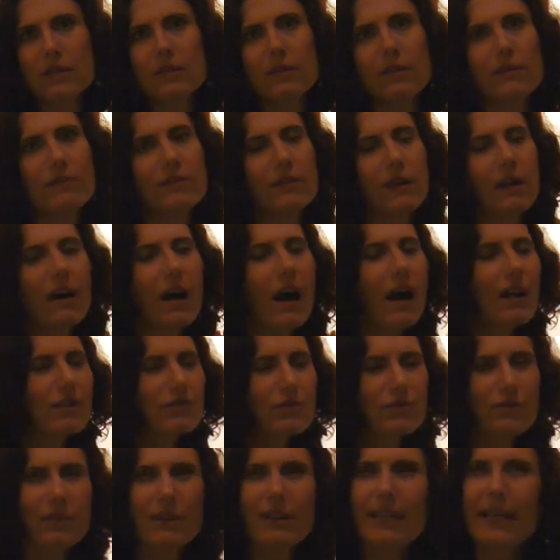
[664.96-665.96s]
of the
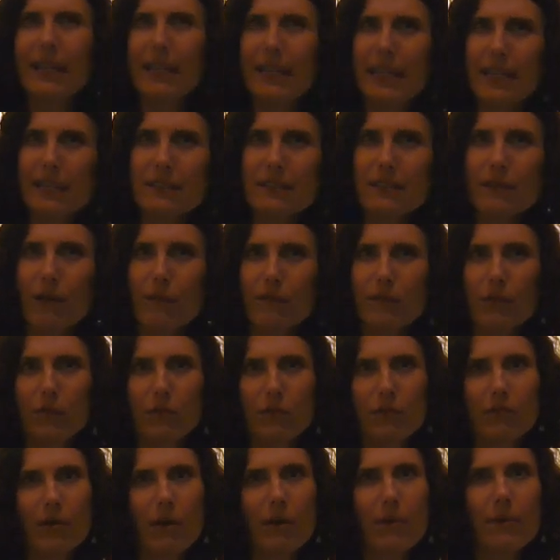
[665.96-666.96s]
cultural elite of
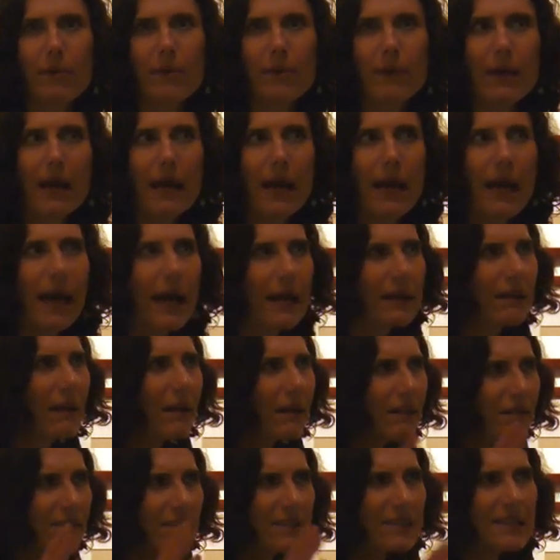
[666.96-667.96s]
Europe. And all
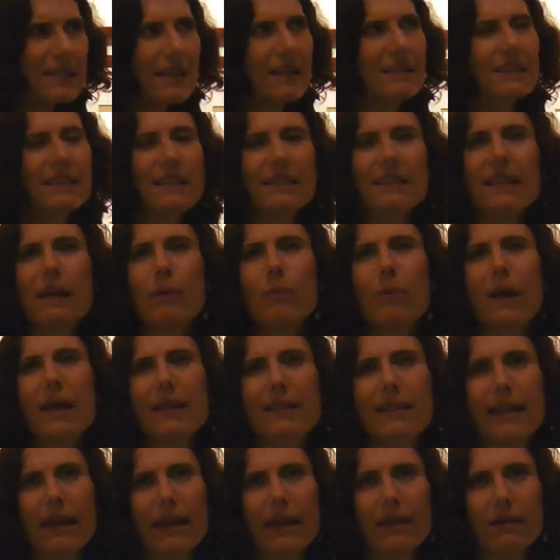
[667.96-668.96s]
of a sudden they were
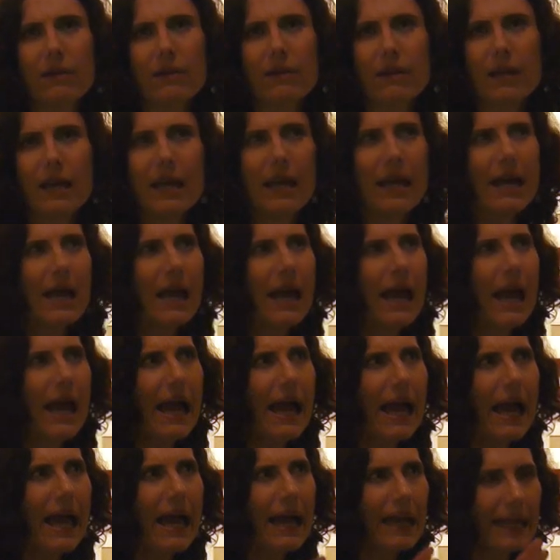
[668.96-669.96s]
there,
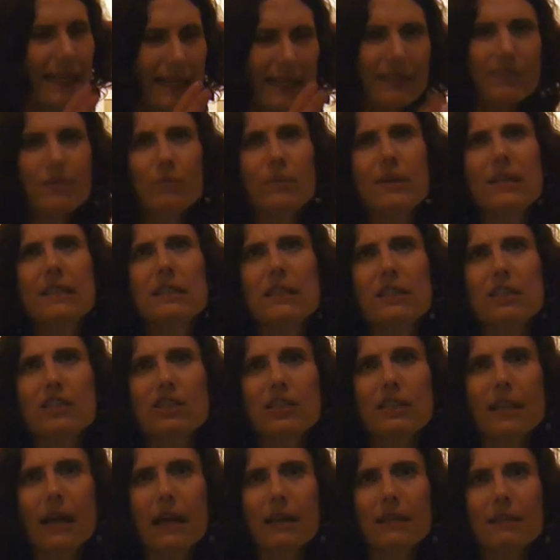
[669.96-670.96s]
in
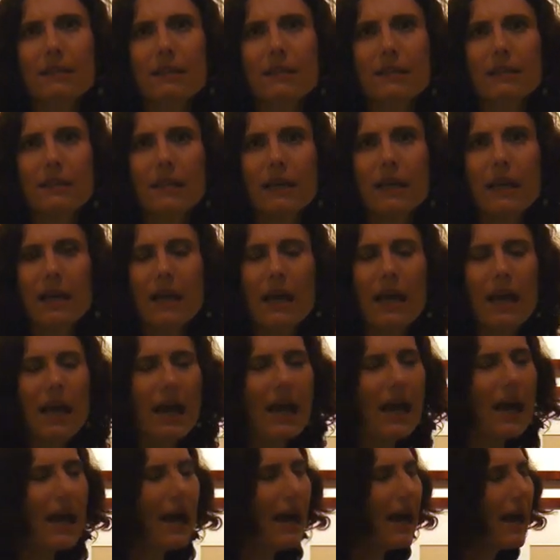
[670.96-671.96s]
Theresienstadt.
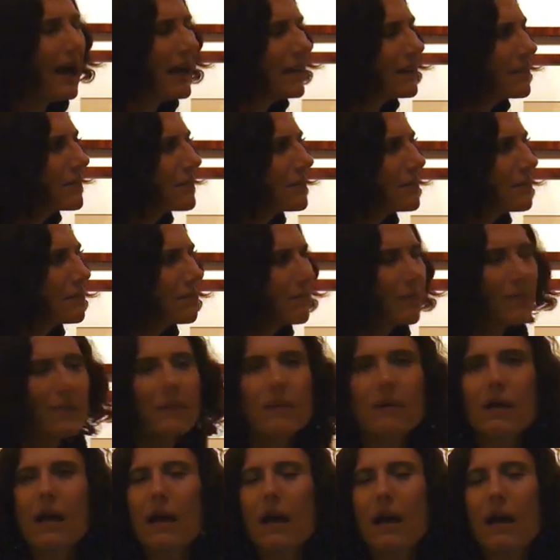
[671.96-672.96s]
And
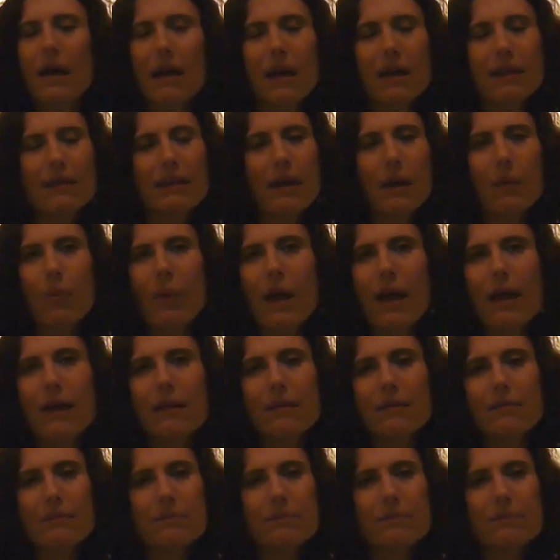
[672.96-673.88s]
they were